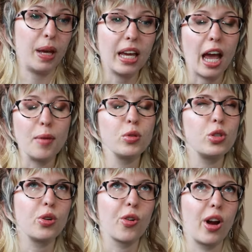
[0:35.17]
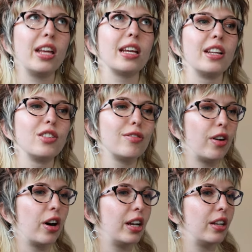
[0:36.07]
Being able to create and
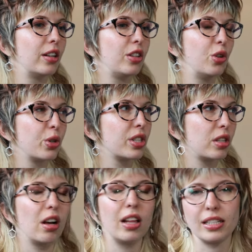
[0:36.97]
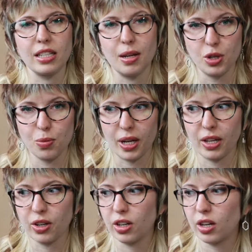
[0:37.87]
define your style as an image
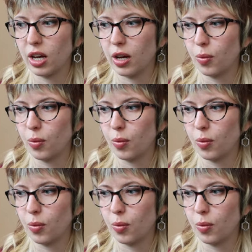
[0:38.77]
maker